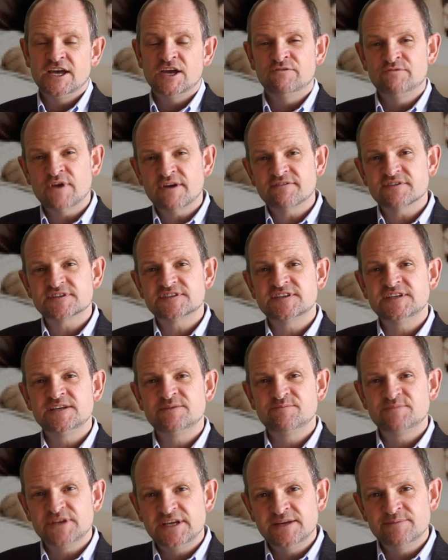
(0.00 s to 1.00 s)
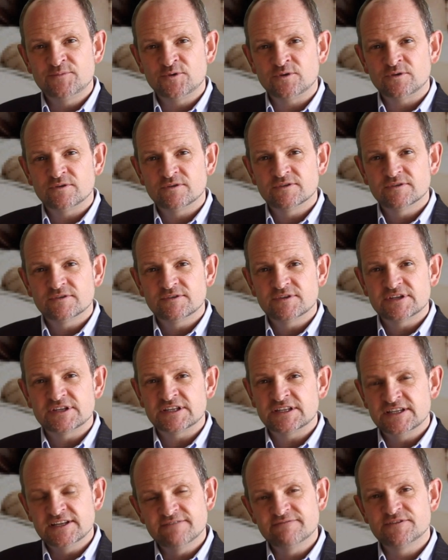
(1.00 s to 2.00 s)
Have you ever seen people
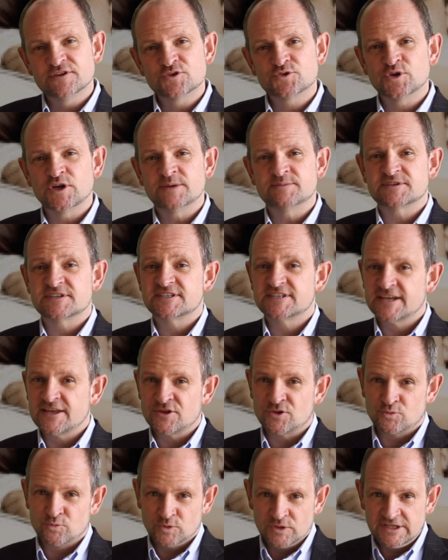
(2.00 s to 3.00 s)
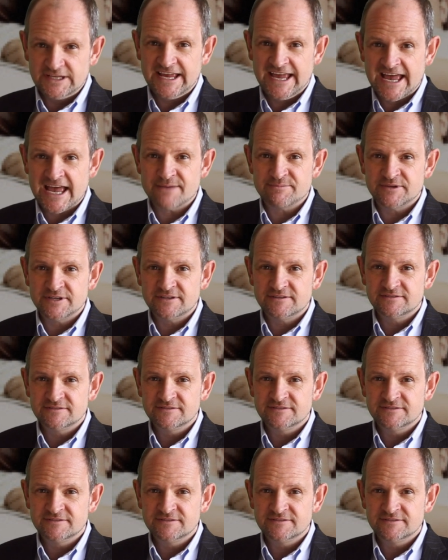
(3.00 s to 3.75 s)
live their dreams and say they're really happy